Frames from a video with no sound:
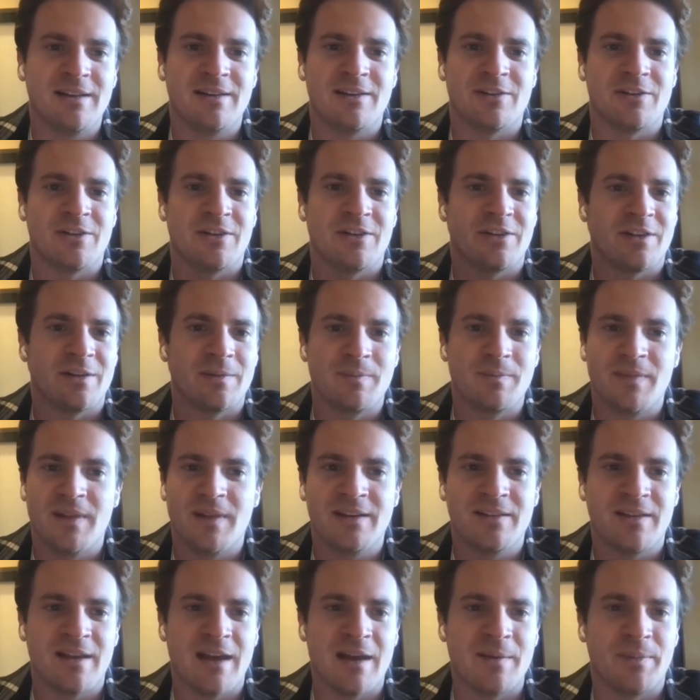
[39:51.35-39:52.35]
These are just some
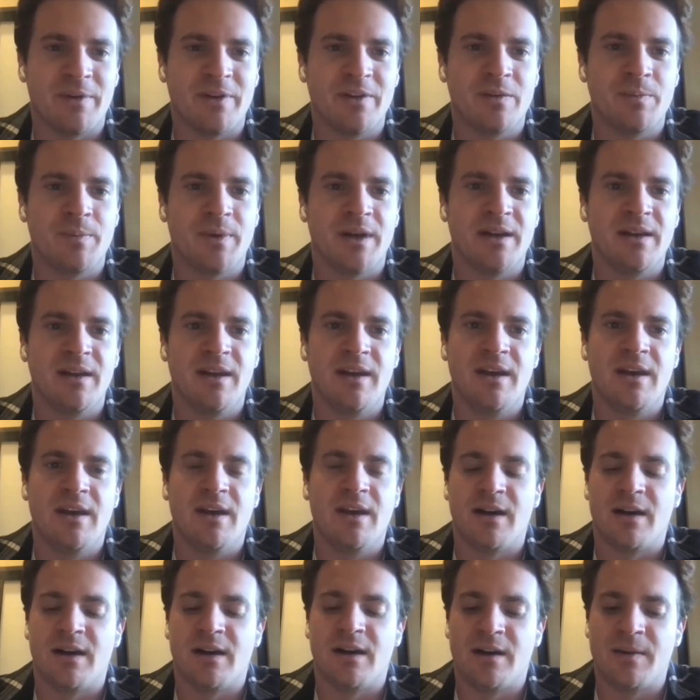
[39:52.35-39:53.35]
examples, but
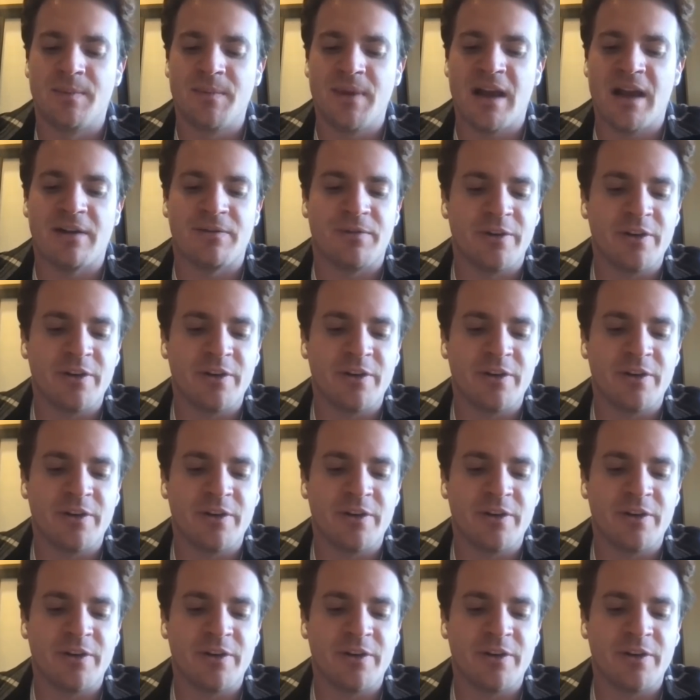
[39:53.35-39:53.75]
yeah,